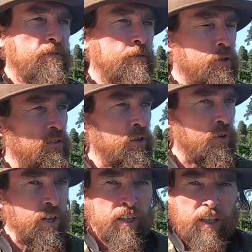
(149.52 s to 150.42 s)
you're still
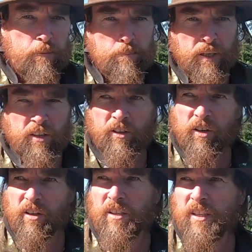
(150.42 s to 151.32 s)
learning, but you're
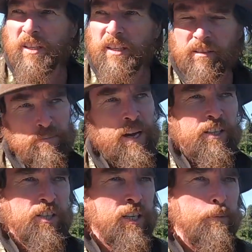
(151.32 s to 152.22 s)
not learning as
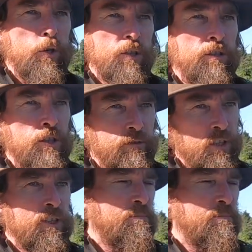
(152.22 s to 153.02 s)
much anymore because you've learned